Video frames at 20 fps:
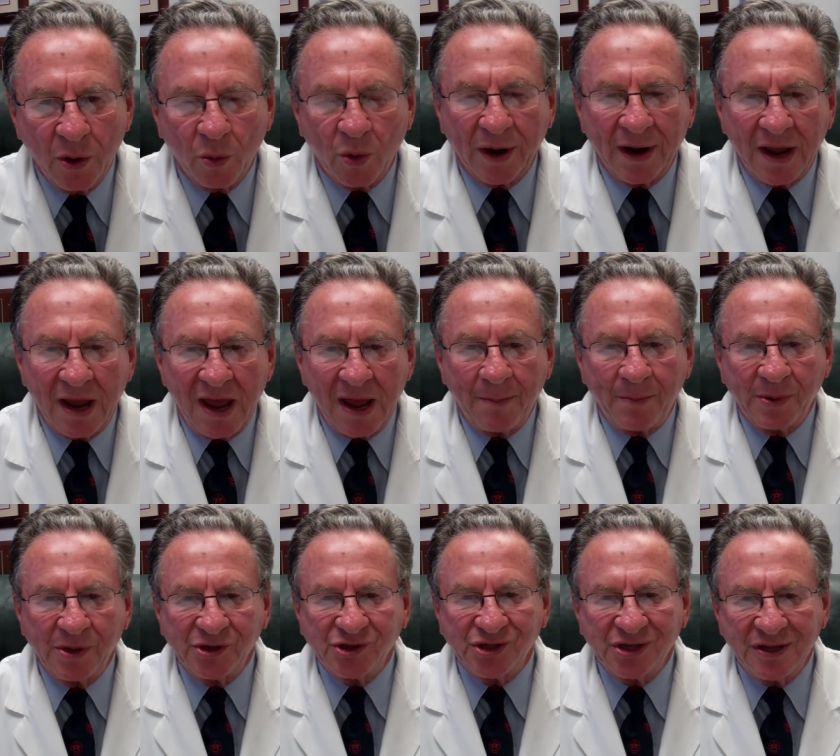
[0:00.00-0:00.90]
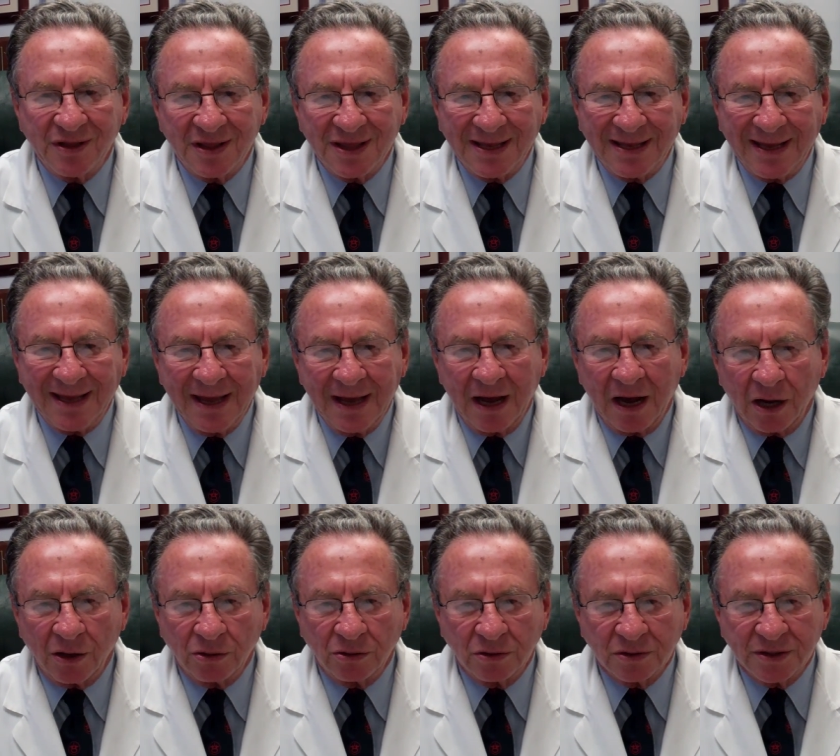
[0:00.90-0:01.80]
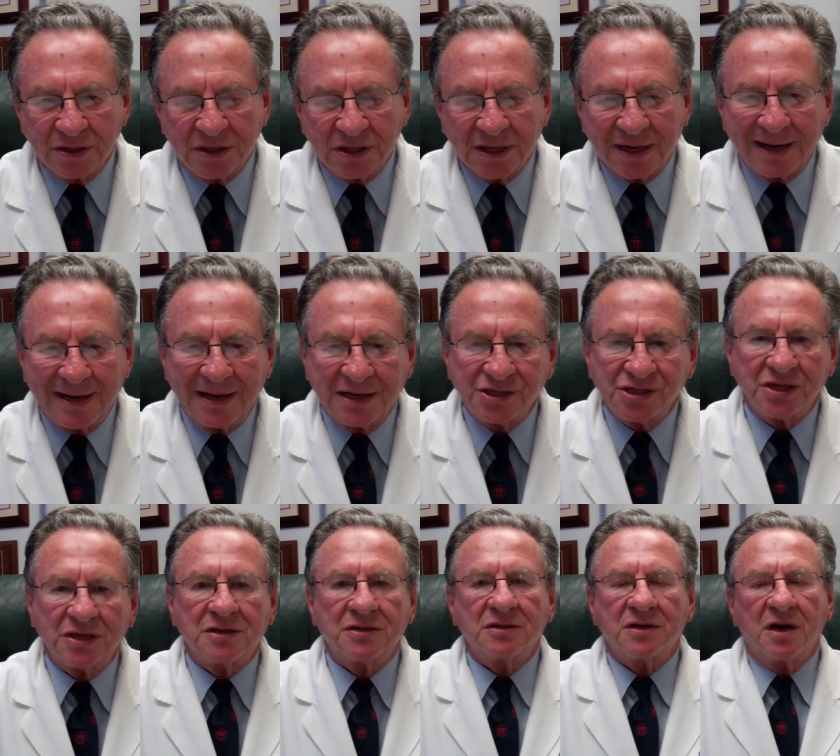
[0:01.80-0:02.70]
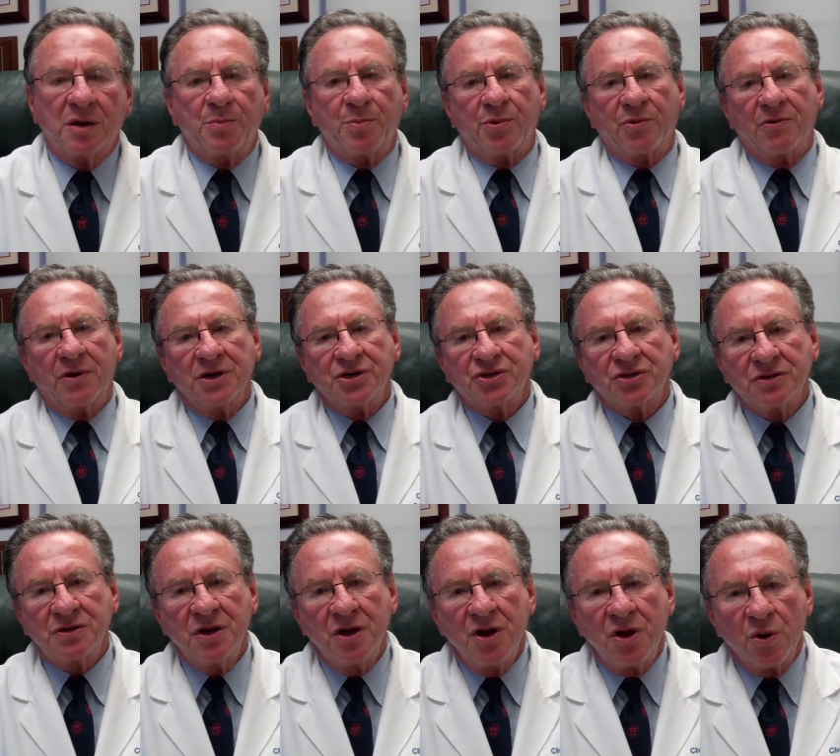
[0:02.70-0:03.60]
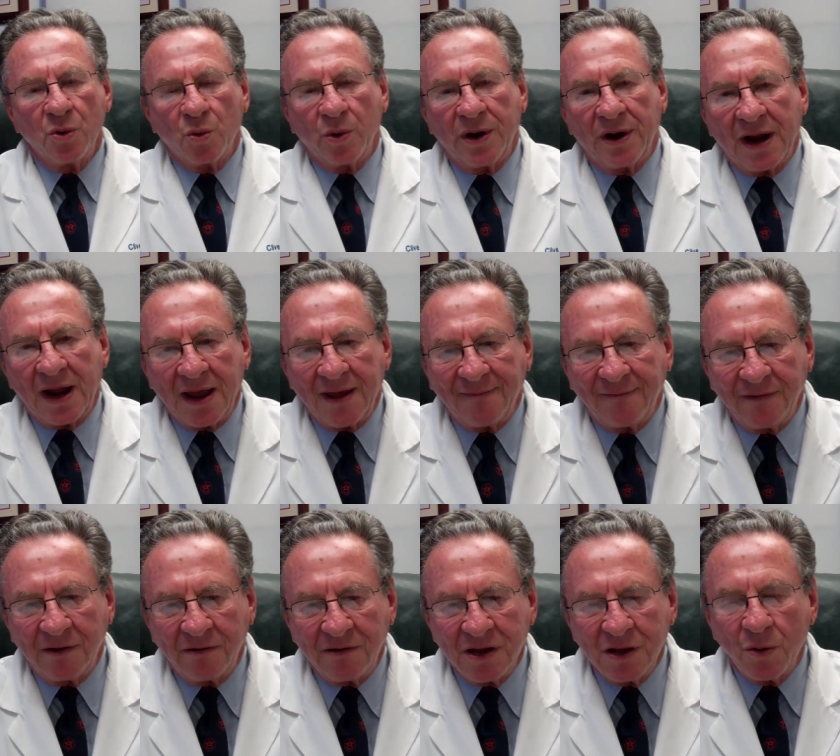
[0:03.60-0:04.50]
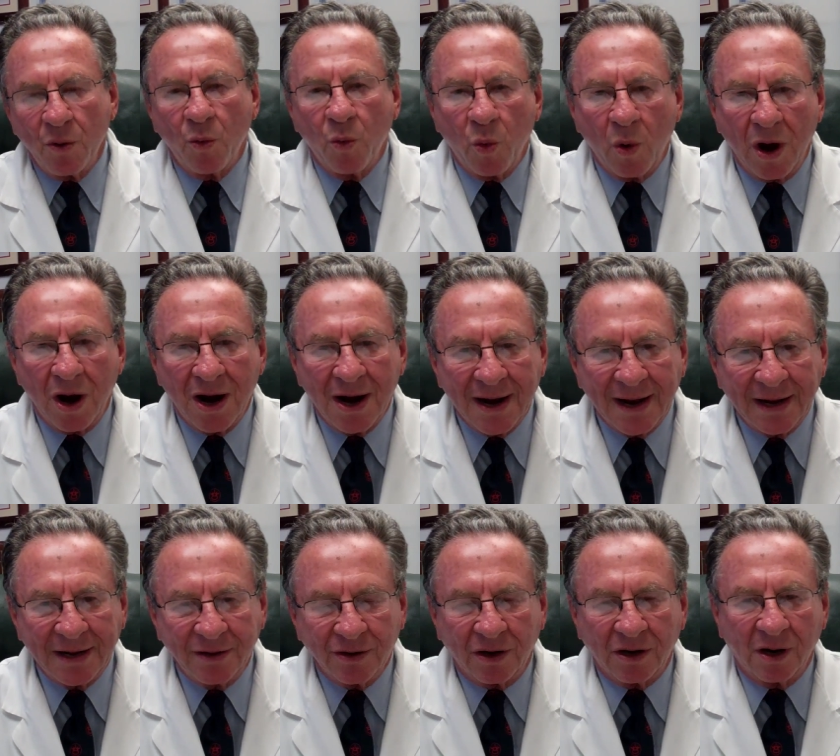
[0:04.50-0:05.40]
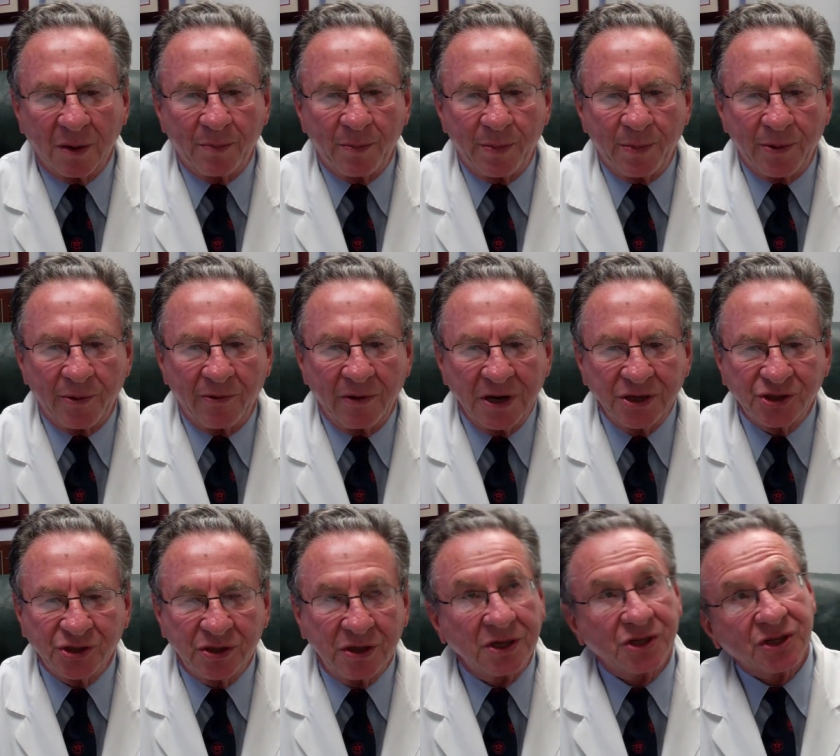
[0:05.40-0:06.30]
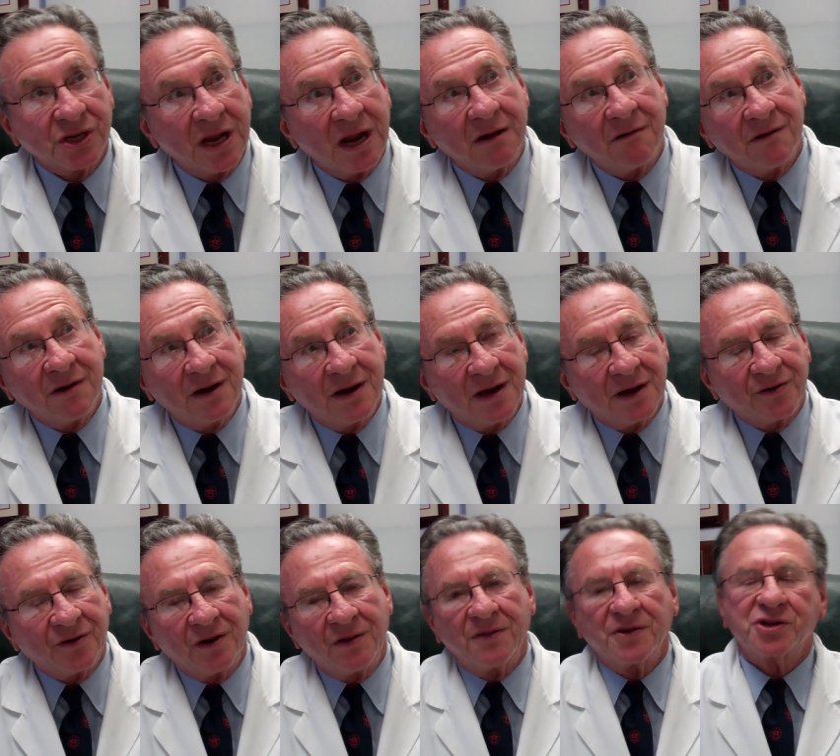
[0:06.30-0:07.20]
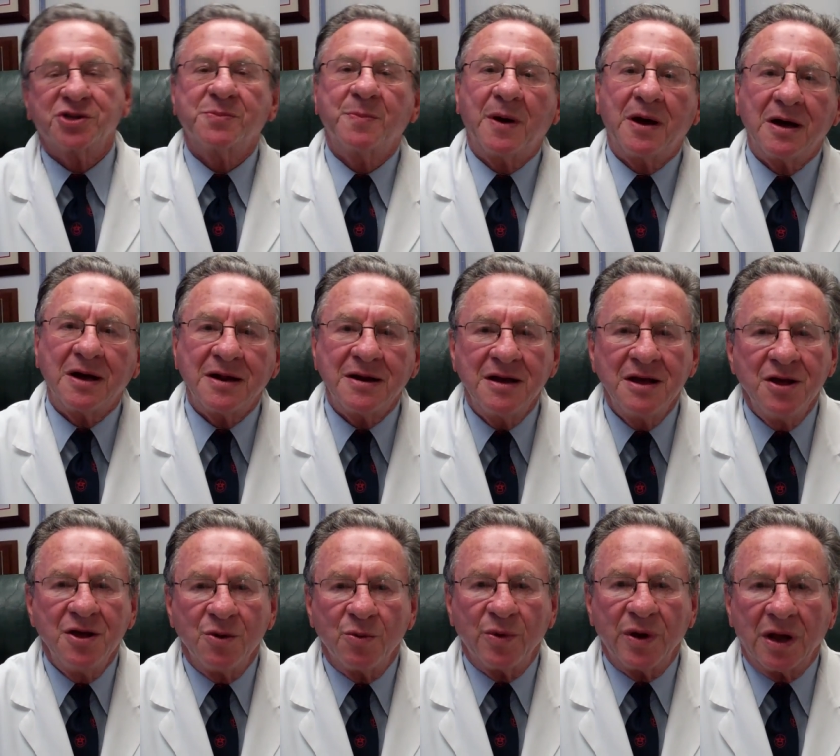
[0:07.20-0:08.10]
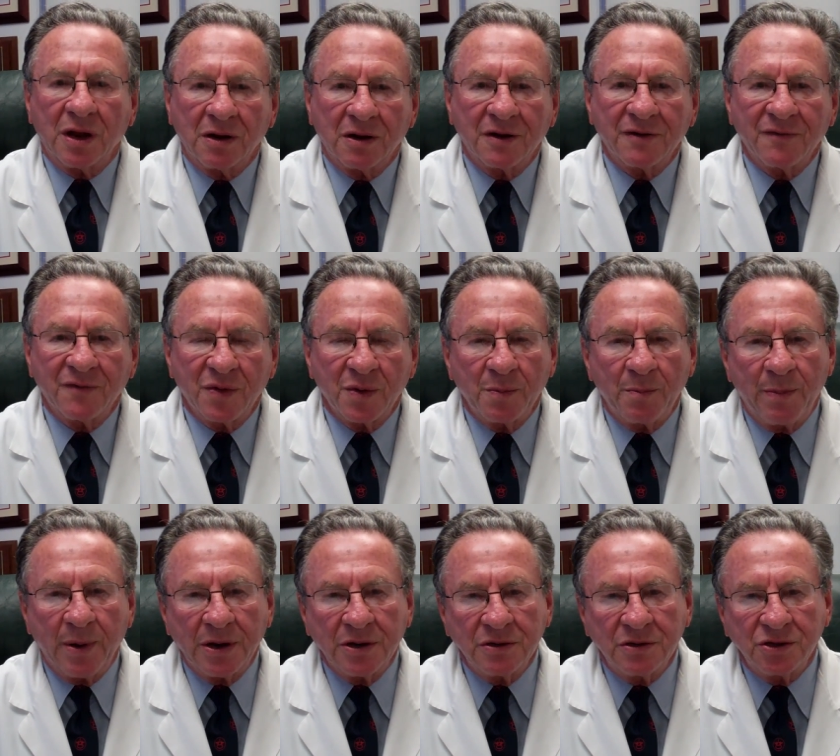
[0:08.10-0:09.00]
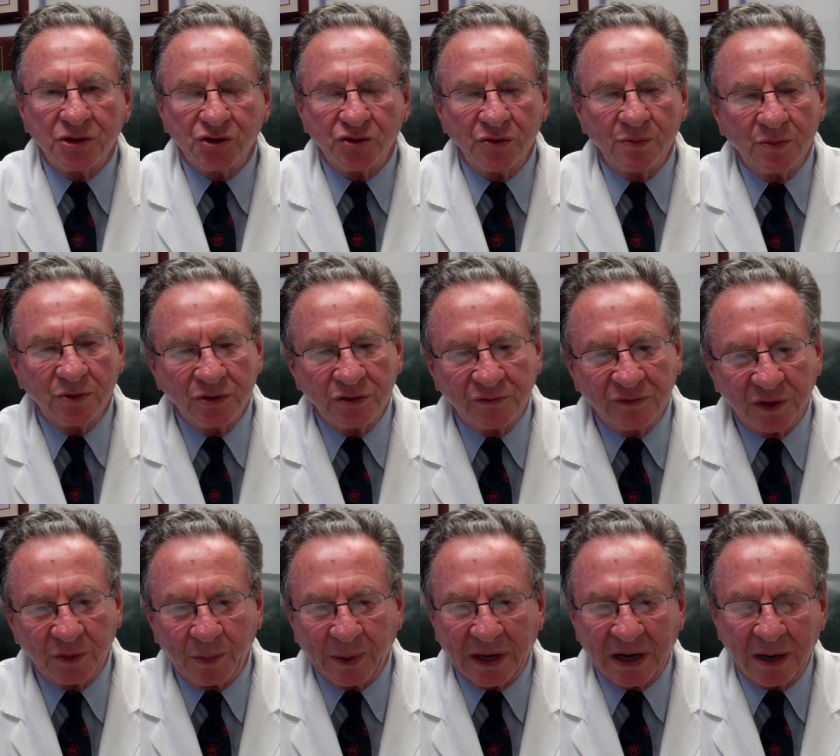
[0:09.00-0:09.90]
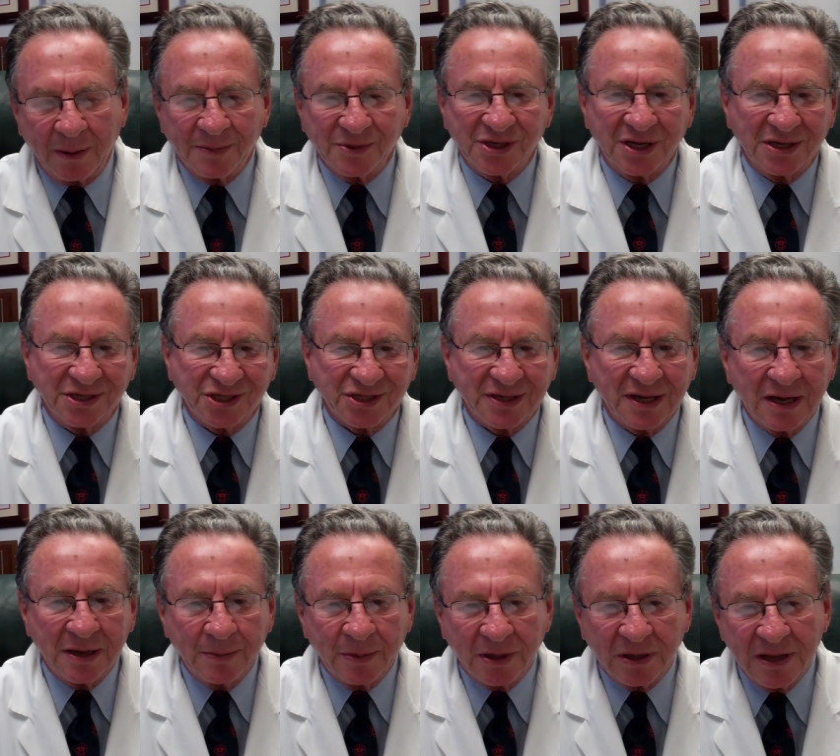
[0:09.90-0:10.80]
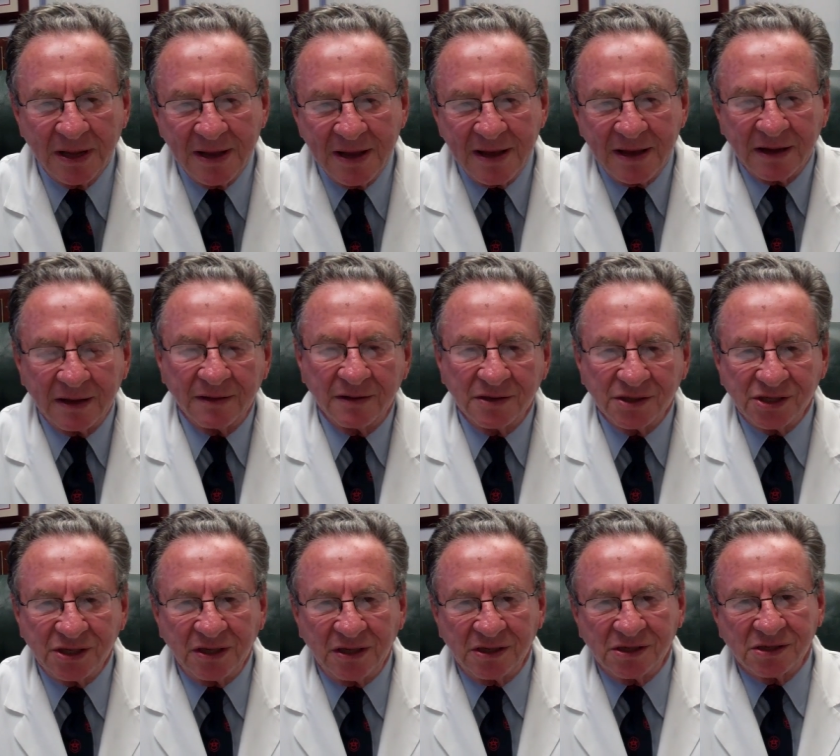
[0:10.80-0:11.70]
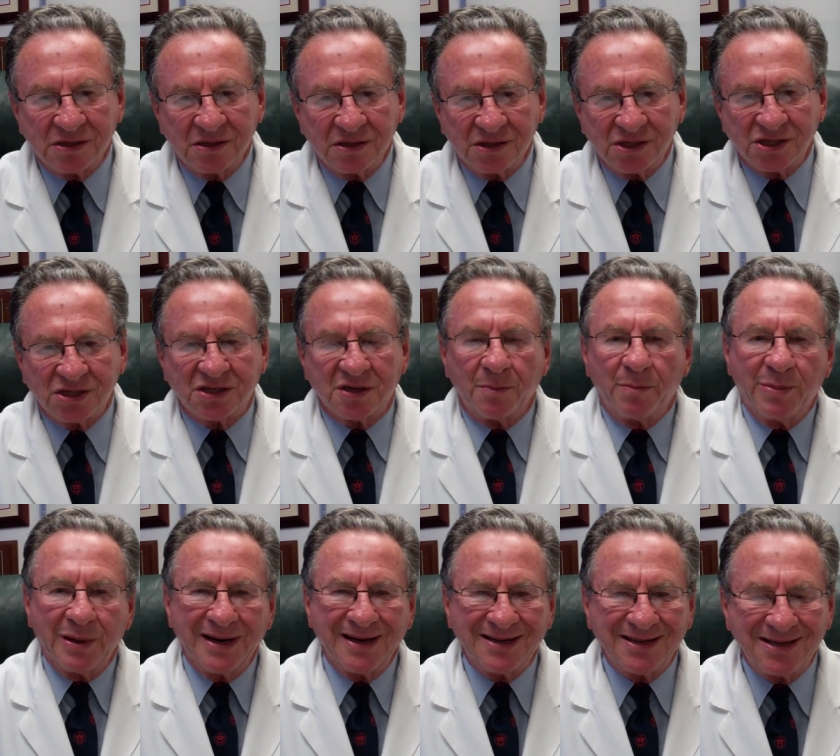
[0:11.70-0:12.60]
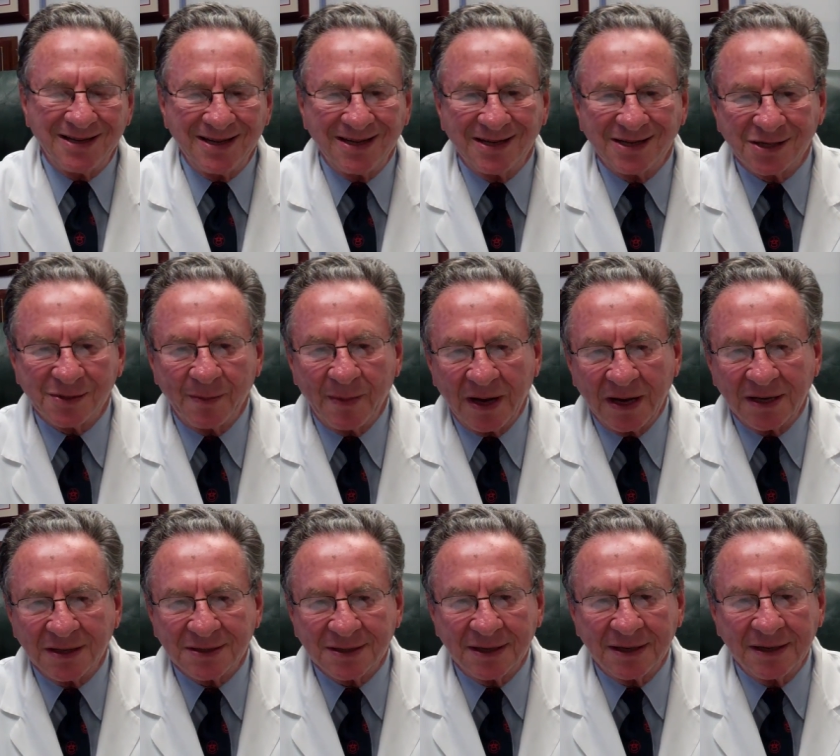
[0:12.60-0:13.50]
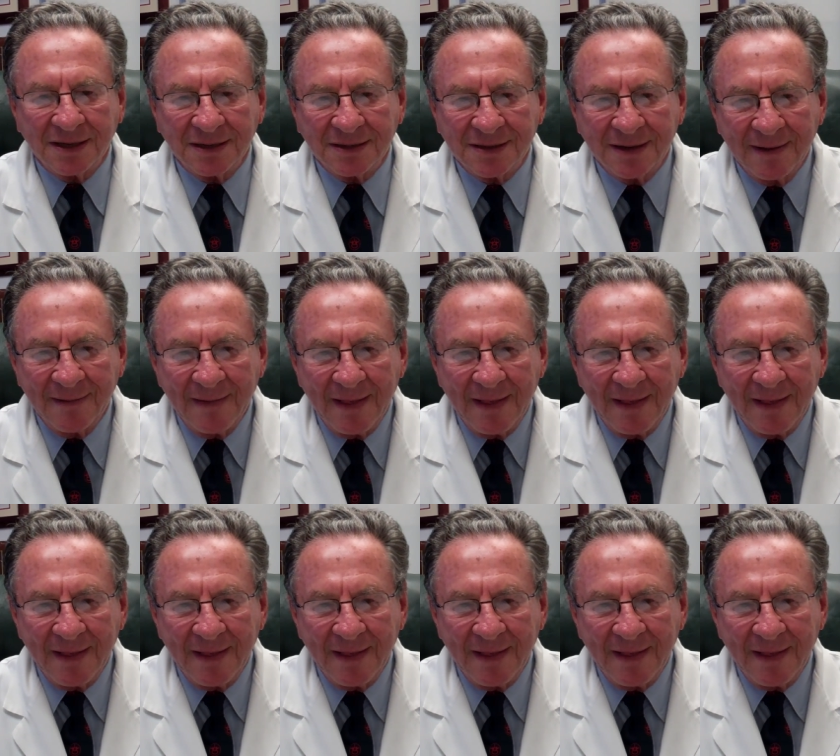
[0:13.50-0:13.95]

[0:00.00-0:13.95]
what happens in the older classical operation where a very wide operation is carried out on the spine where a lot of the bone is removed it becomes unstable in this instance stability is maintained